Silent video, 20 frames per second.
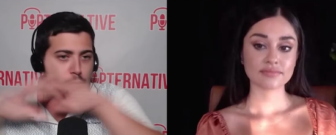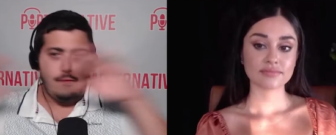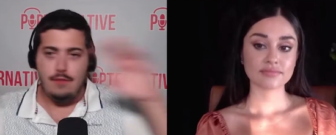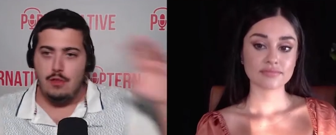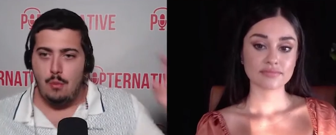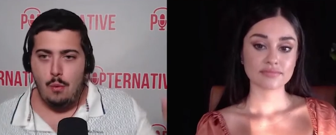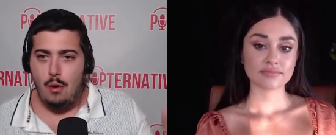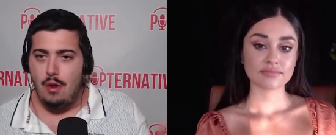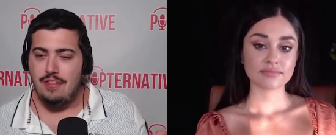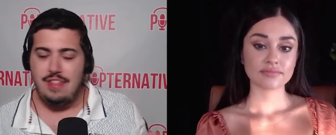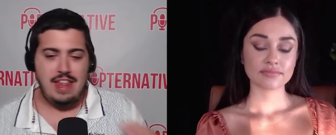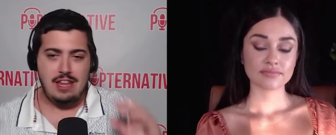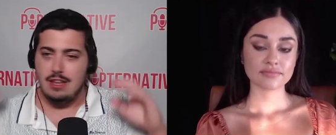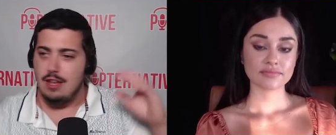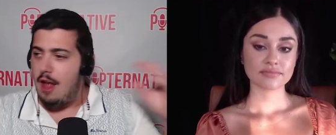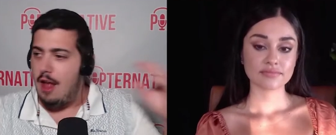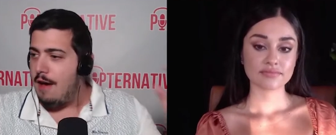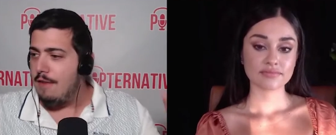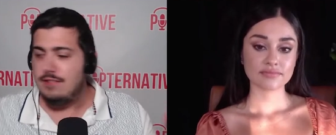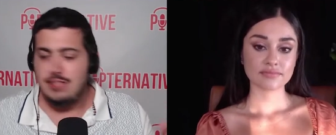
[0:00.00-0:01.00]
Speaker 1: world that
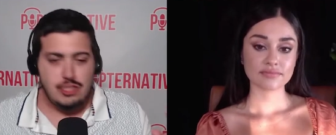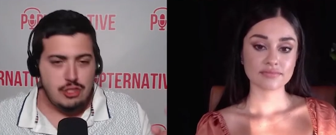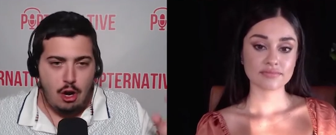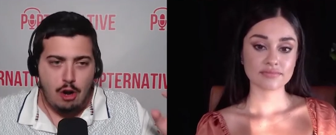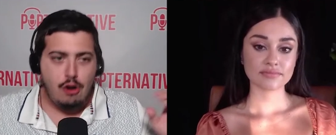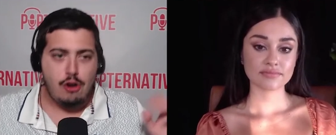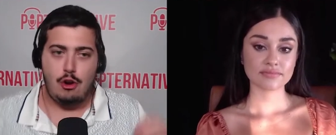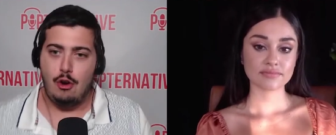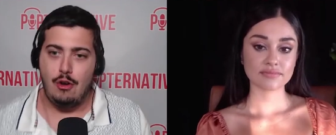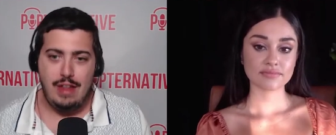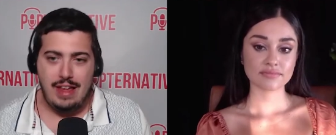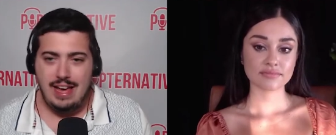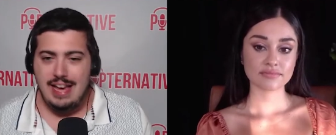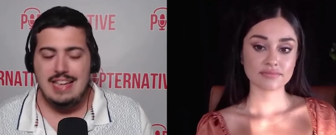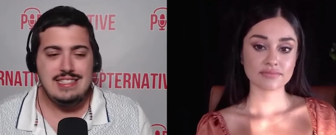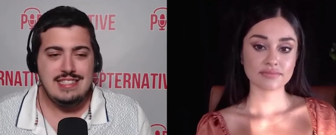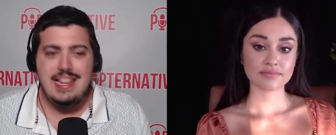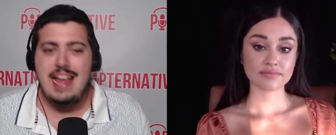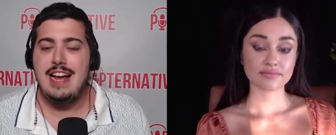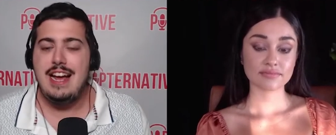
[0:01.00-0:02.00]
love Stargirl. Like isn't
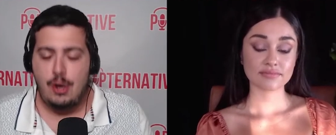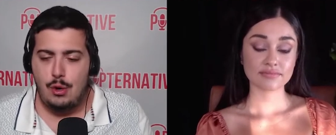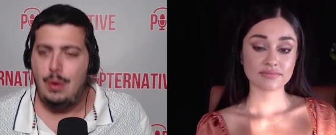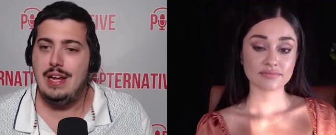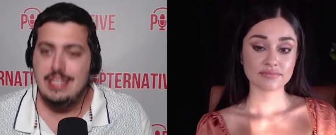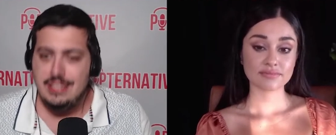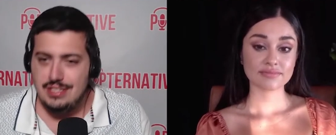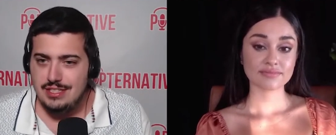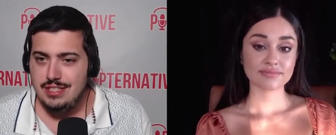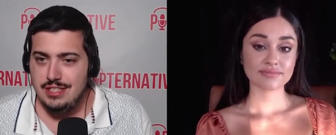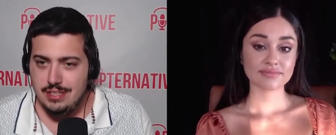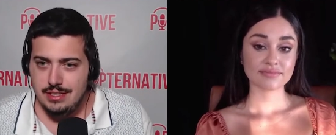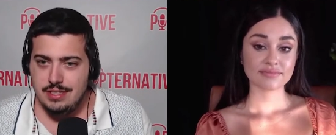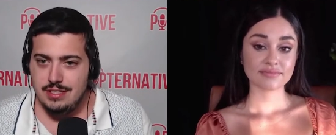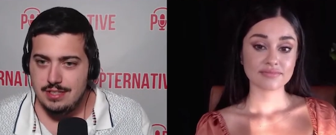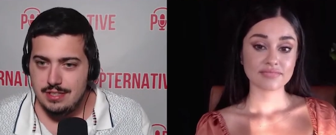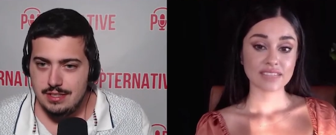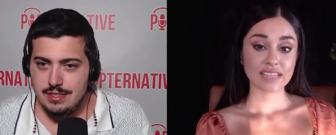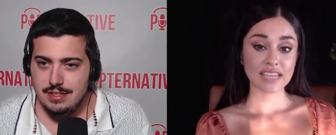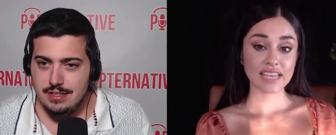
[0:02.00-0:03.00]
that crazy?
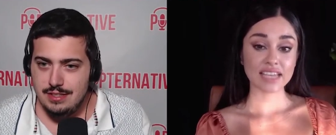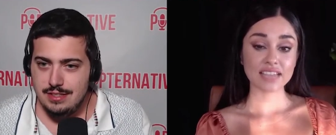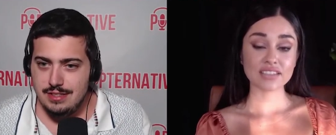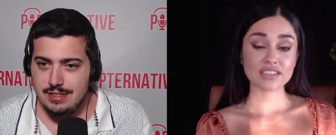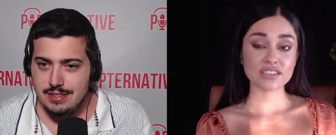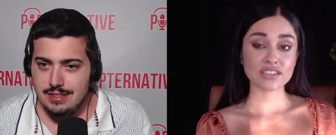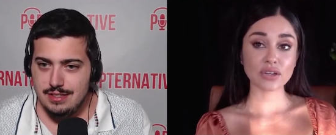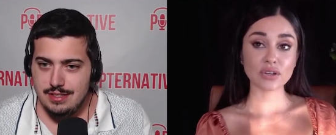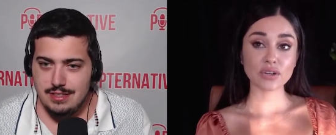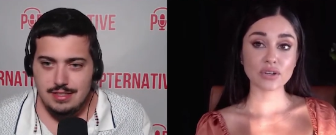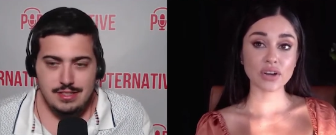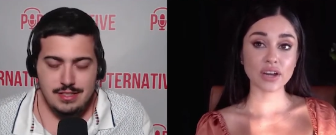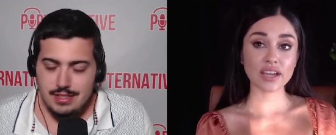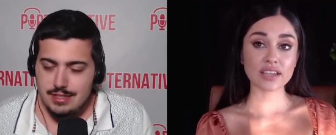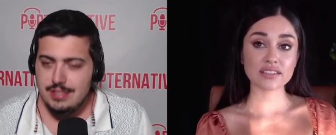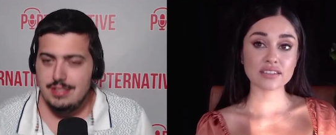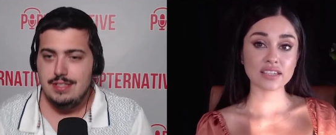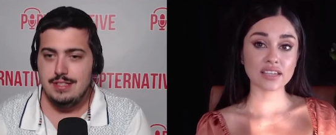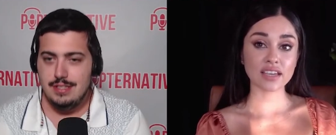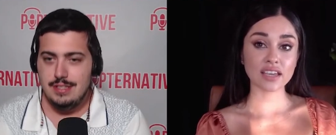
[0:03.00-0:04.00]
Speaker 2: It's so
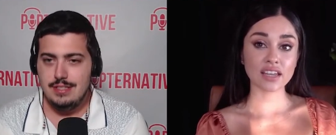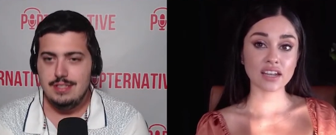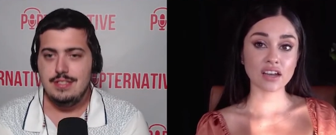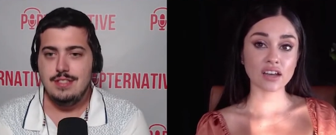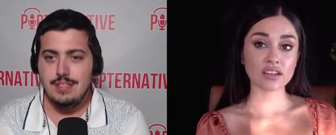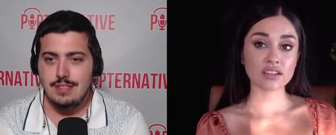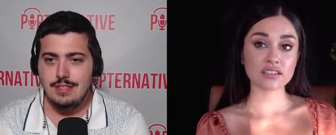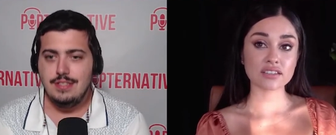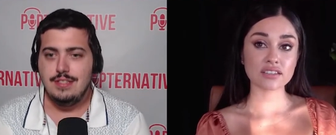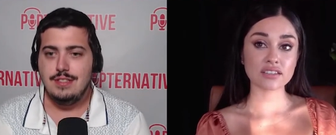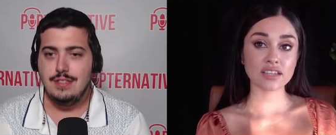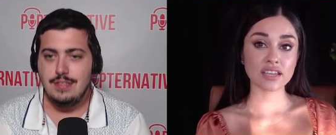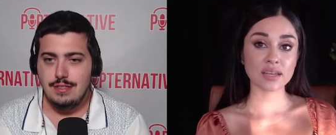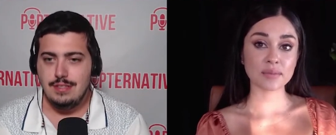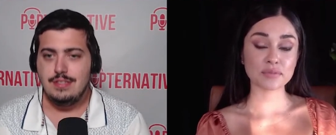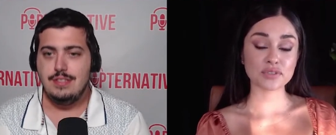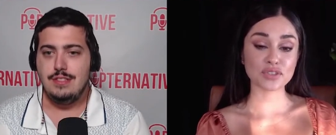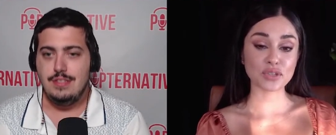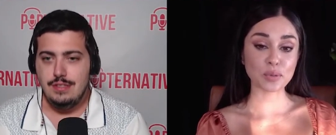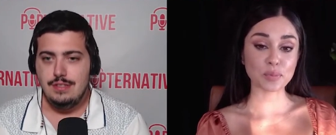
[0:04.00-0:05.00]
crazy. And honestly, I'm
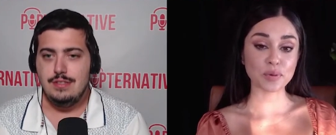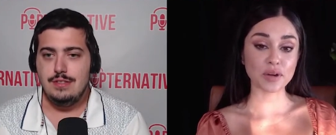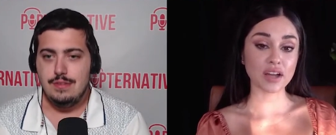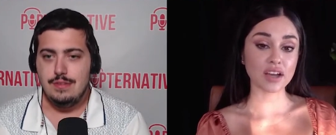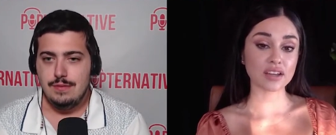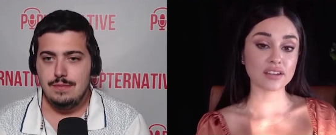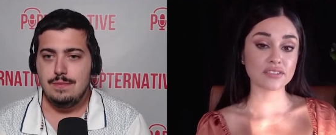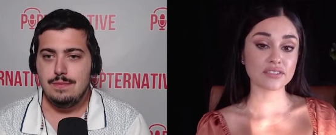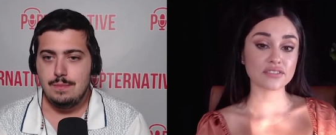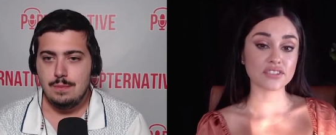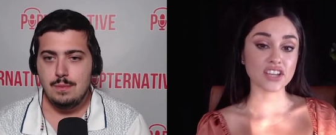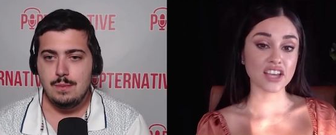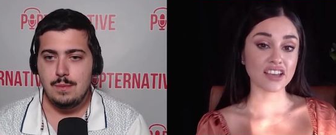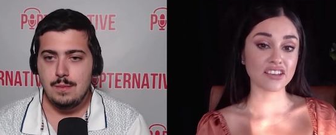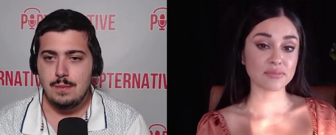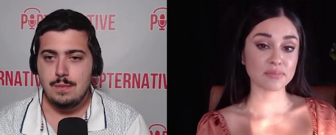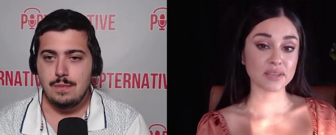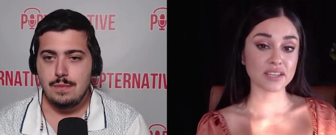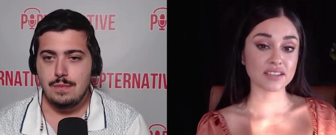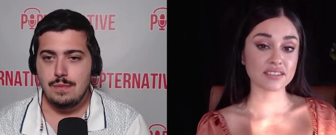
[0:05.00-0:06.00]
so proud of Geoff
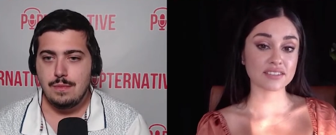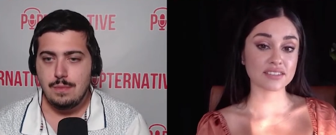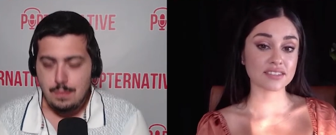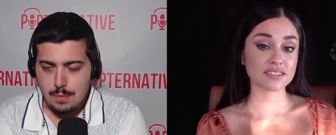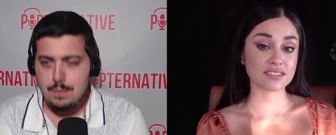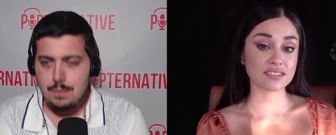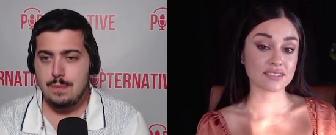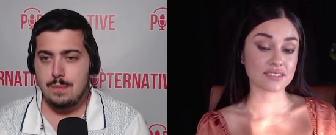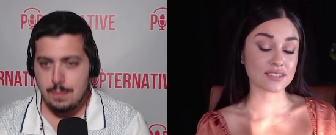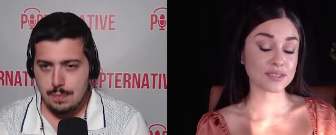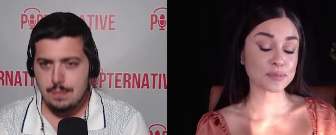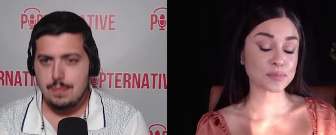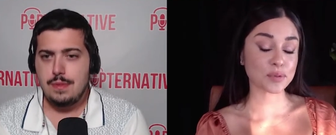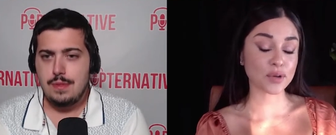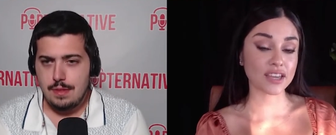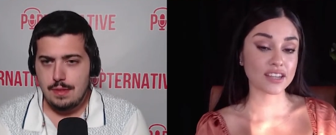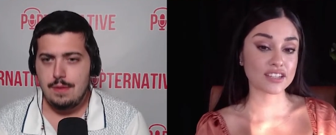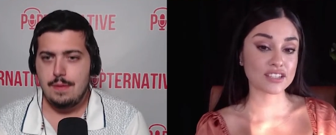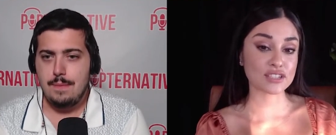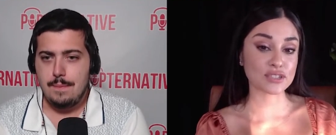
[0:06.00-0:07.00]
because this is his
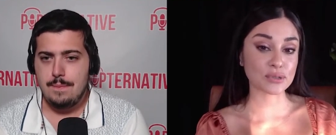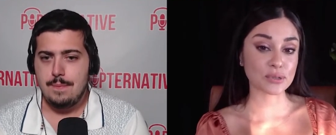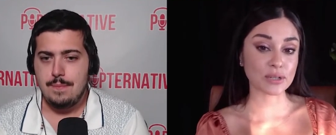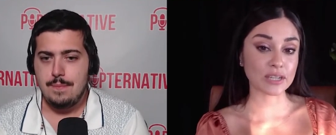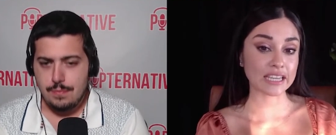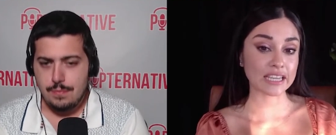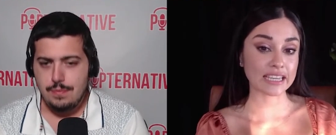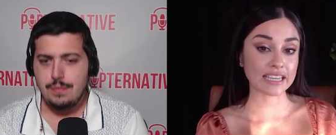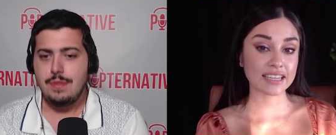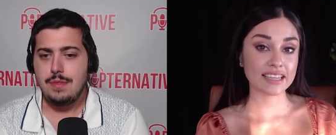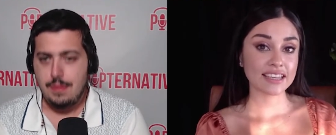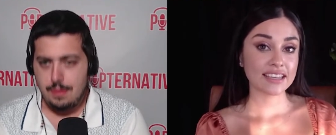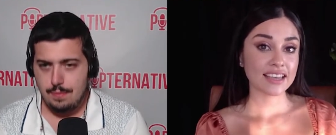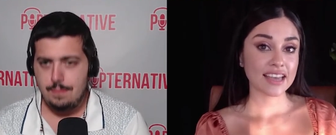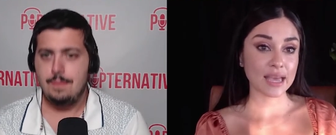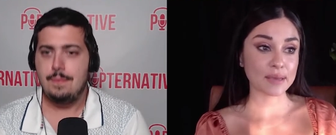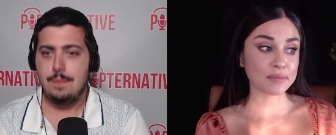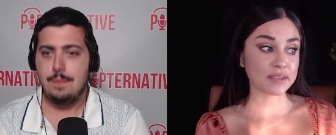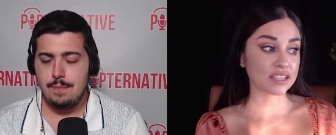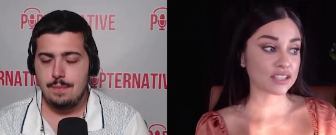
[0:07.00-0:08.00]
pride and joy. Mm-hmm.
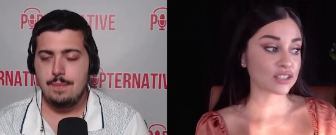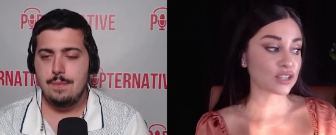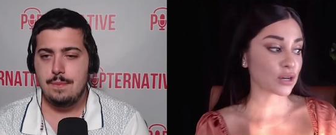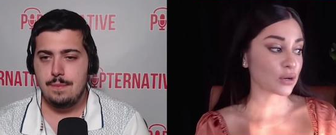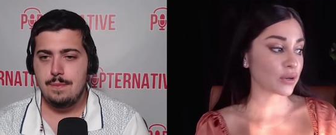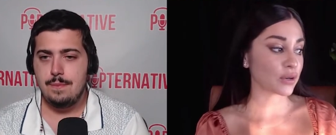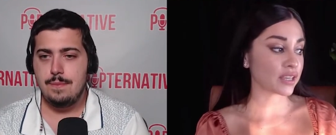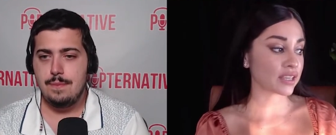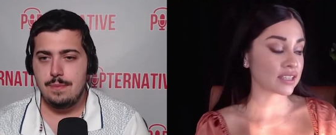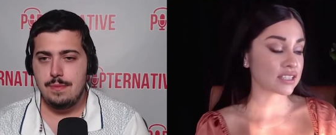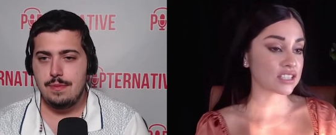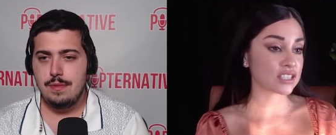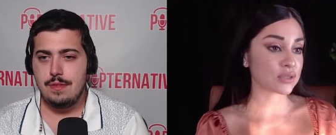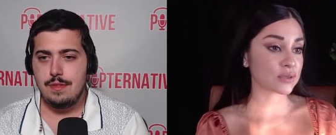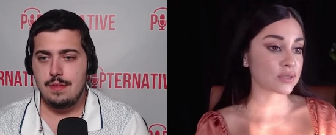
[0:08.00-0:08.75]
I mean, going into it